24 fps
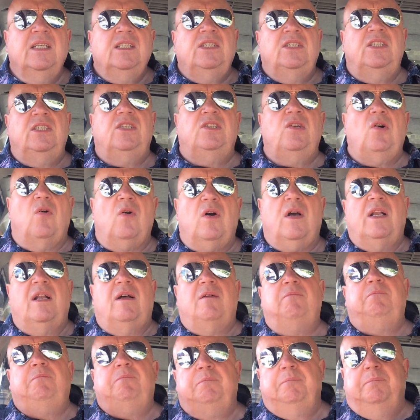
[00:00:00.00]
she's not going
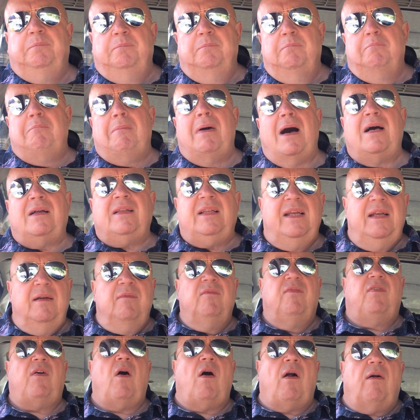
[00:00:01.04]
to muck the
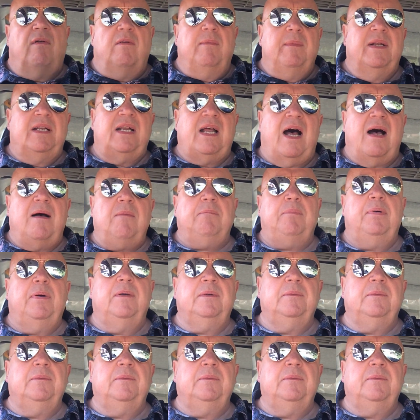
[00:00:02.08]
environment up,